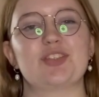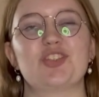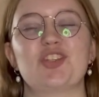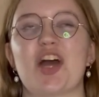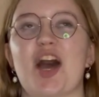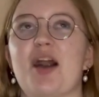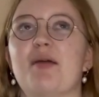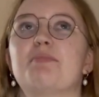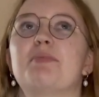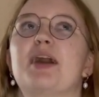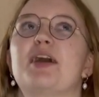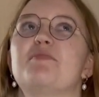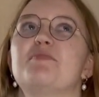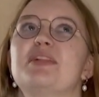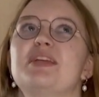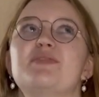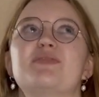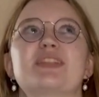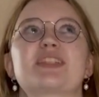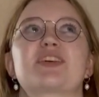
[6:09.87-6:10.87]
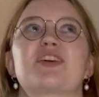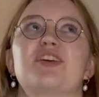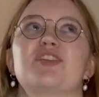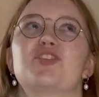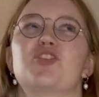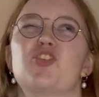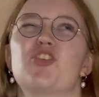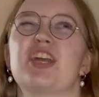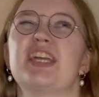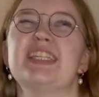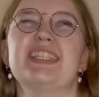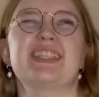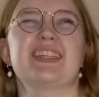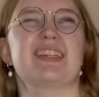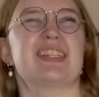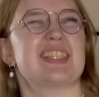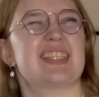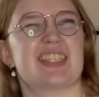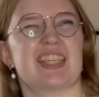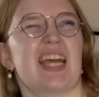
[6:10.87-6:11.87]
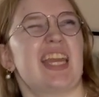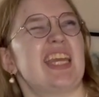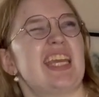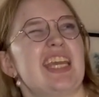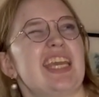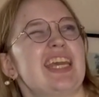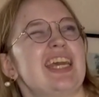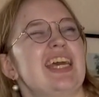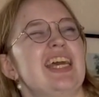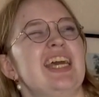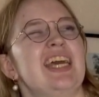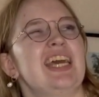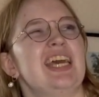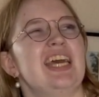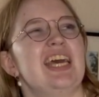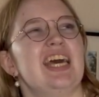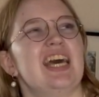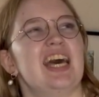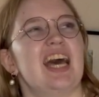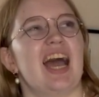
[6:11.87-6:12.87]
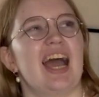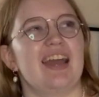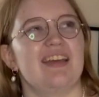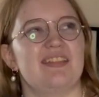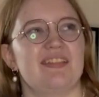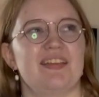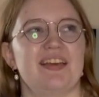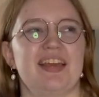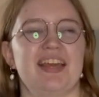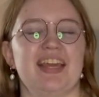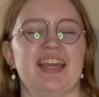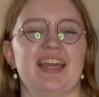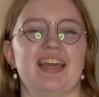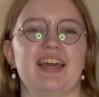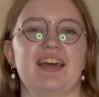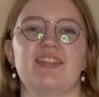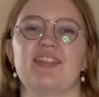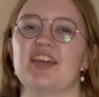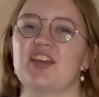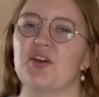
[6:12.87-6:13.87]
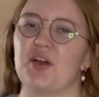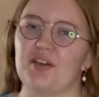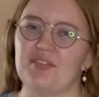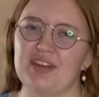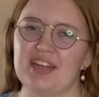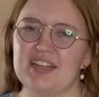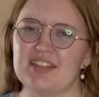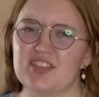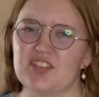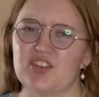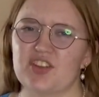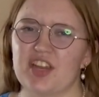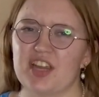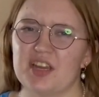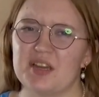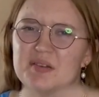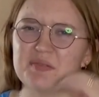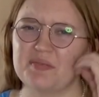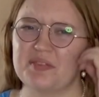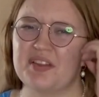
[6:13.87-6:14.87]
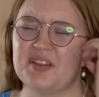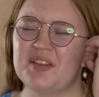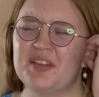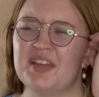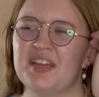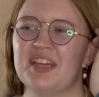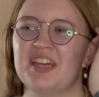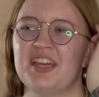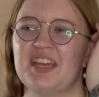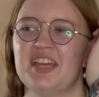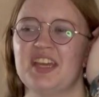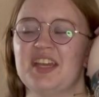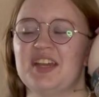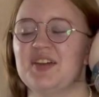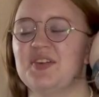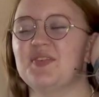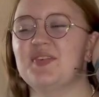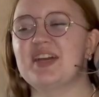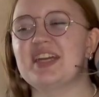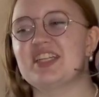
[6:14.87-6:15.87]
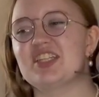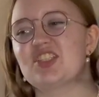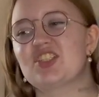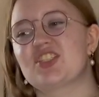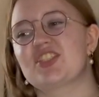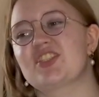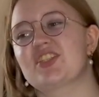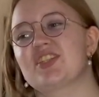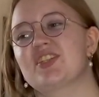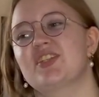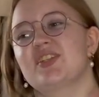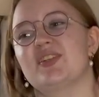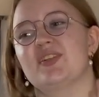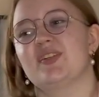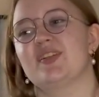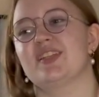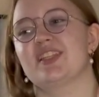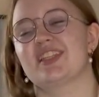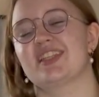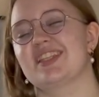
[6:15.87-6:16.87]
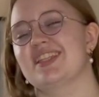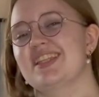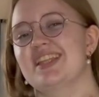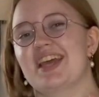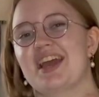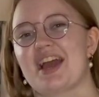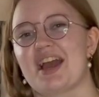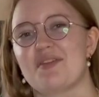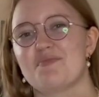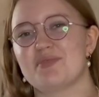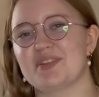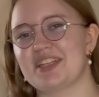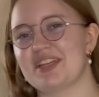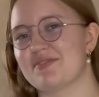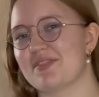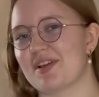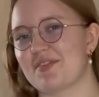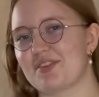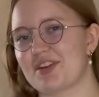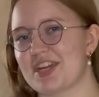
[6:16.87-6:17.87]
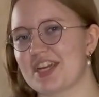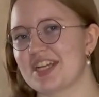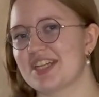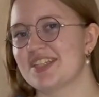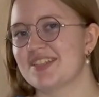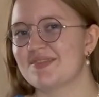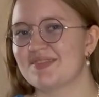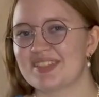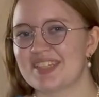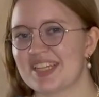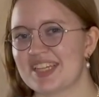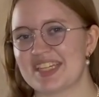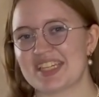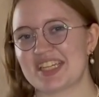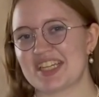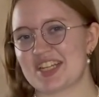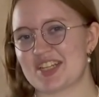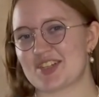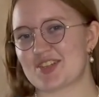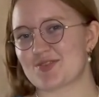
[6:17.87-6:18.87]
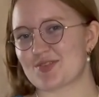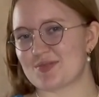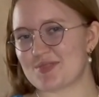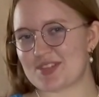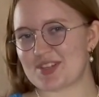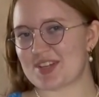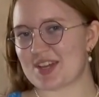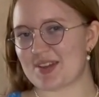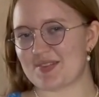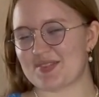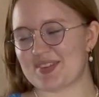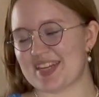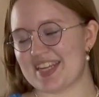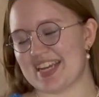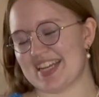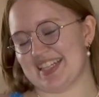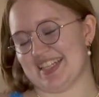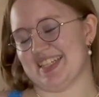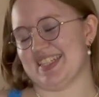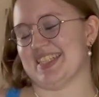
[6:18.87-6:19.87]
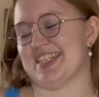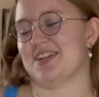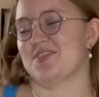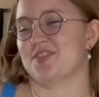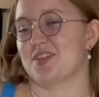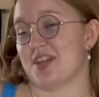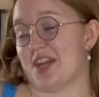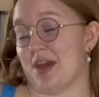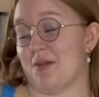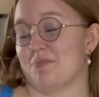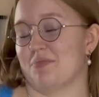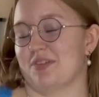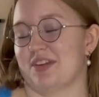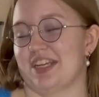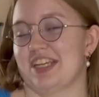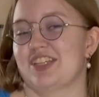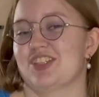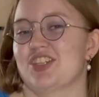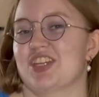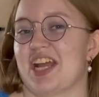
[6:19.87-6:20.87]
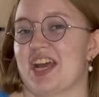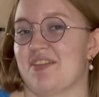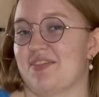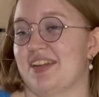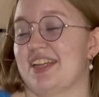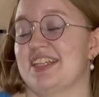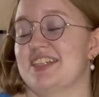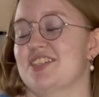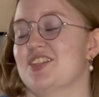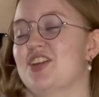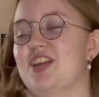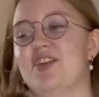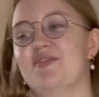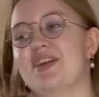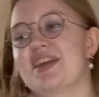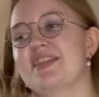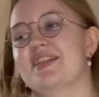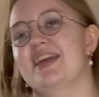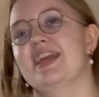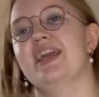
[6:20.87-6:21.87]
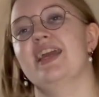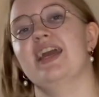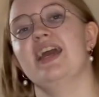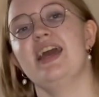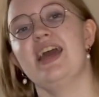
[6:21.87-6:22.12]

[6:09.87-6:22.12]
shop. I believe it's called Grace Sunny, I think. They don't have an Instagram, which I believe every swimsuit company, at least every company, should have an Instagram, I think.